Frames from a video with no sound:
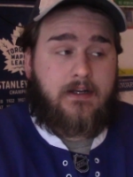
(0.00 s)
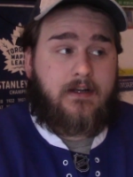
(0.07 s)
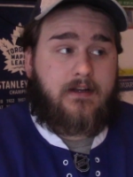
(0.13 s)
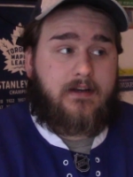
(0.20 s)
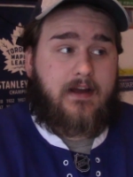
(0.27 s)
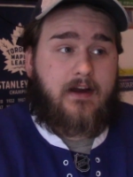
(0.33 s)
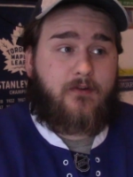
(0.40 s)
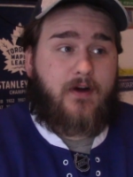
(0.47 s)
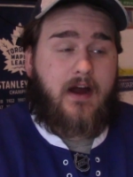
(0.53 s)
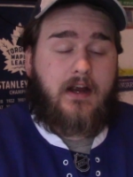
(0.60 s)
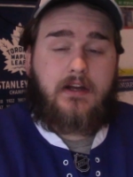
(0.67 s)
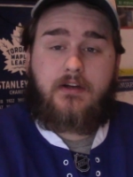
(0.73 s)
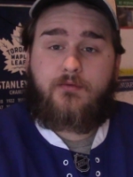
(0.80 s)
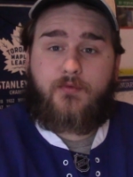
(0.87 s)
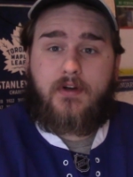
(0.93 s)
Now, I
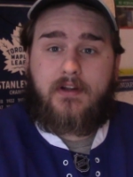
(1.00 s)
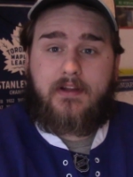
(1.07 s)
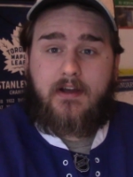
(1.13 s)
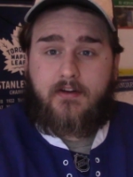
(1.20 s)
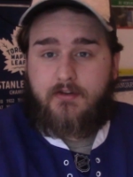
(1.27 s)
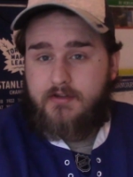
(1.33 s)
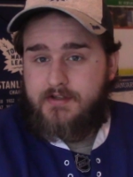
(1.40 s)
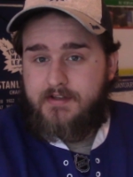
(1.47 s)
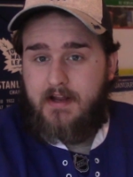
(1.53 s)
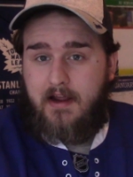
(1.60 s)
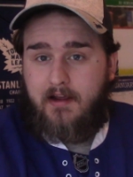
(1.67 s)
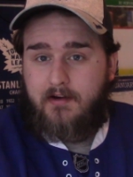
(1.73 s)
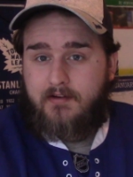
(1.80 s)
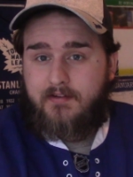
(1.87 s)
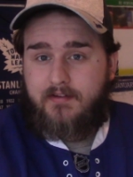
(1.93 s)
didn't really
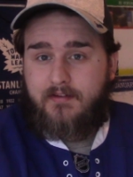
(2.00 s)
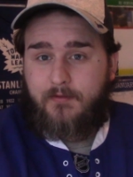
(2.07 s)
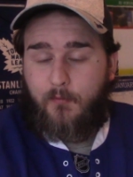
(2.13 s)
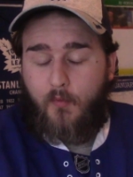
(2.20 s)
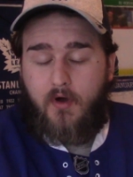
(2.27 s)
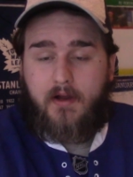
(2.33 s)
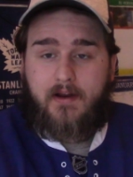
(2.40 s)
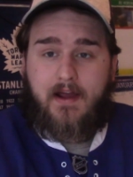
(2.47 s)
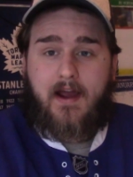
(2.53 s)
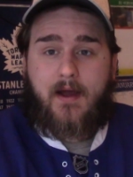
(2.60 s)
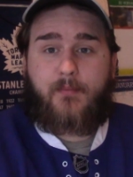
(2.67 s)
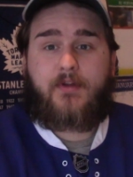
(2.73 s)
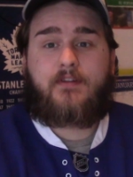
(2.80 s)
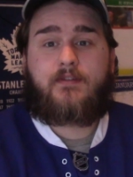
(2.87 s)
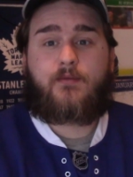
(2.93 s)
understand what
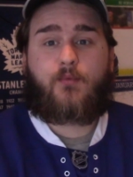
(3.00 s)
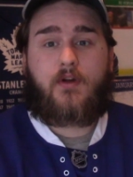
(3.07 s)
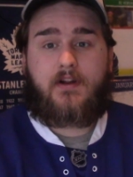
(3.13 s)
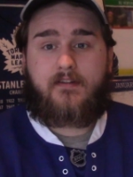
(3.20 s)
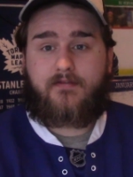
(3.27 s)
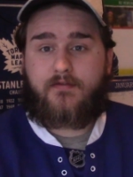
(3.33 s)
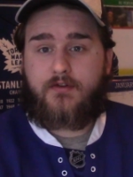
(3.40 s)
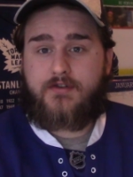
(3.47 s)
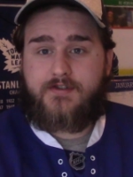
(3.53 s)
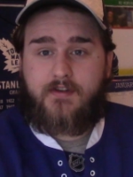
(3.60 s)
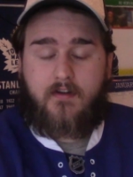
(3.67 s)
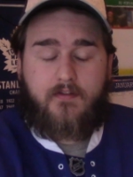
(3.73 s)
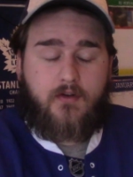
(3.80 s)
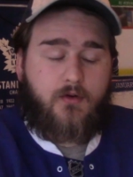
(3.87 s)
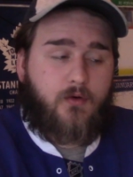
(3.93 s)
happened when I first
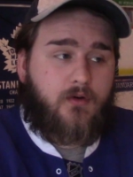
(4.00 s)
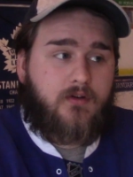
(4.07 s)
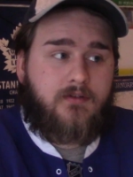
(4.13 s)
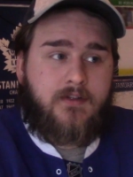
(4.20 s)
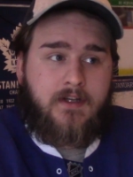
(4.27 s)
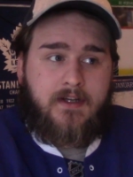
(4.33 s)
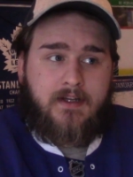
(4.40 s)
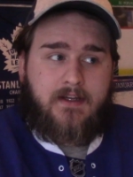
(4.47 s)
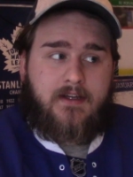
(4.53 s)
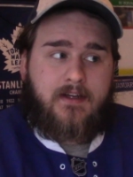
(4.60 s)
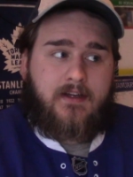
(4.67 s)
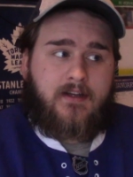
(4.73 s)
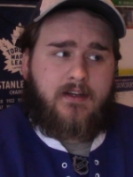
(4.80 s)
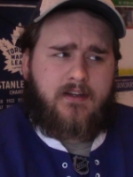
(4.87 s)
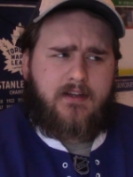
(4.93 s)
saw the goal.
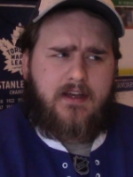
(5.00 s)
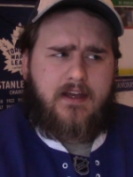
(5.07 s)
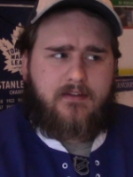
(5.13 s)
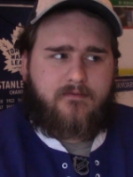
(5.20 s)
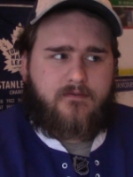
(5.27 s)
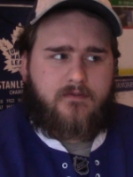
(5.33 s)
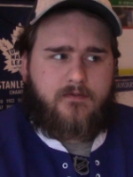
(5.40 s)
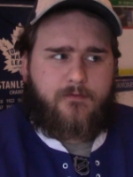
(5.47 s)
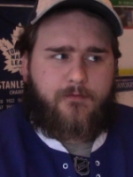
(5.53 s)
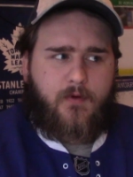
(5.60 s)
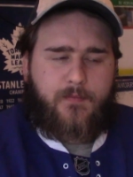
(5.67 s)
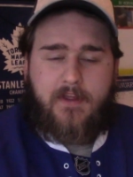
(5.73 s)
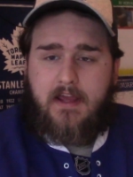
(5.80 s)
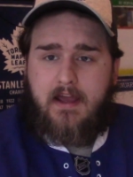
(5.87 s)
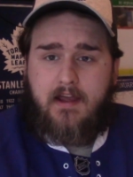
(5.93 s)

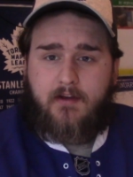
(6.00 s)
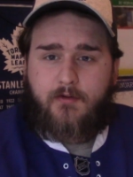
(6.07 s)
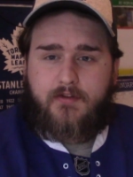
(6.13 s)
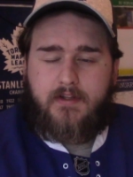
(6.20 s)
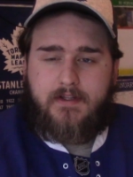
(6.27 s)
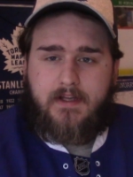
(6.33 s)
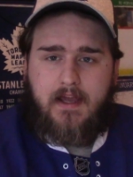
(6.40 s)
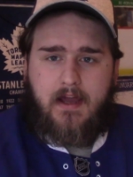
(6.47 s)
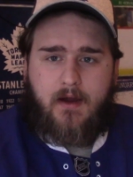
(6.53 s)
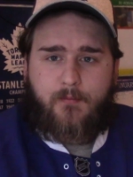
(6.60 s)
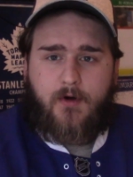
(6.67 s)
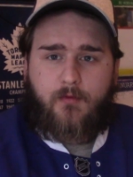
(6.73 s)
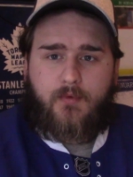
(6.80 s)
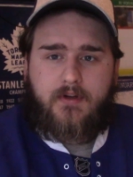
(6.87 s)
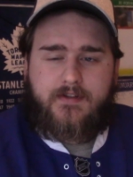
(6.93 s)
From the angle that the
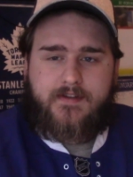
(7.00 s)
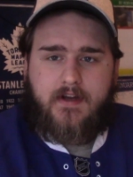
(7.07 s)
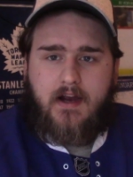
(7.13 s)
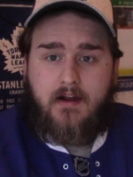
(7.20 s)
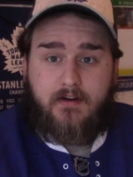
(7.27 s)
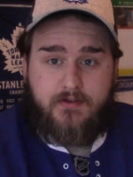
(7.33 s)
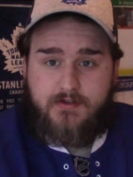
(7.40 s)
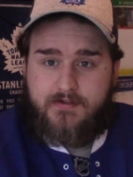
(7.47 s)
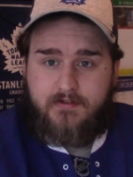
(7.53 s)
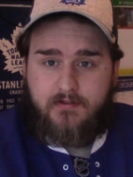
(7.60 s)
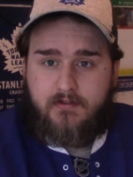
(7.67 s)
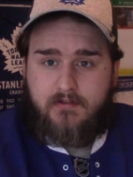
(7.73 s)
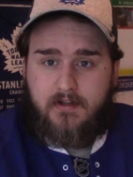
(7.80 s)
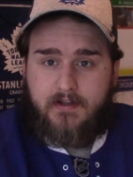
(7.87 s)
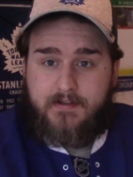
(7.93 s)
camera was, it kind of just
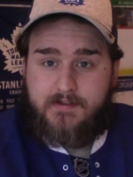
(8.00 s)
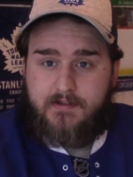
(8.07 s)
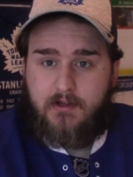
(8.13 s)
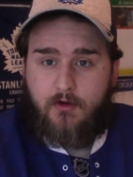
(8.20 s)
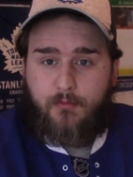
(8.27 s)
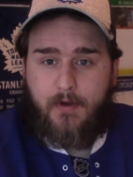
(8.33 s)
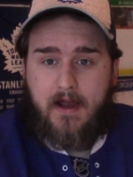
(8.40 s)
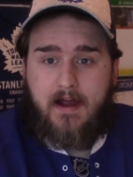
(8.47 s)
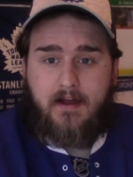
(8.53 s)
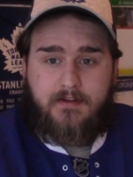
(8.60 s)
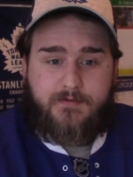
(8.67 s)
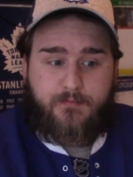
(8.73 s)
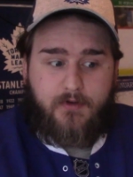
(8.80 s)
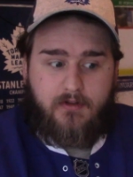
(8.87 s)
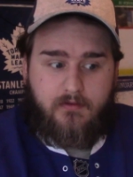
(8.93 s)
looked like a slow pass,
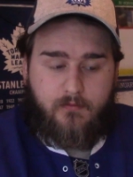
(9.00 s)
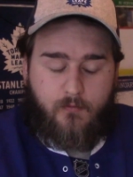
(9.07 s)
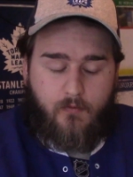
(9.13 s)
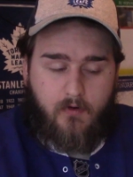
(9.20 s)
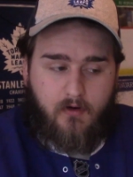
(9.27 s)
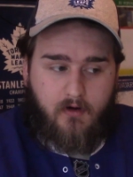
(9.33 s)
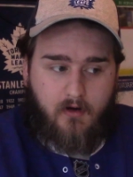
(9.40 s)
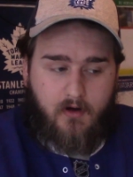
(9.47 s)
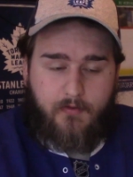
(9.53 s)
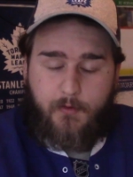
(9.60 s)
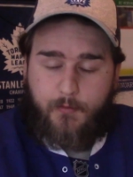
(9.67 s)
but on the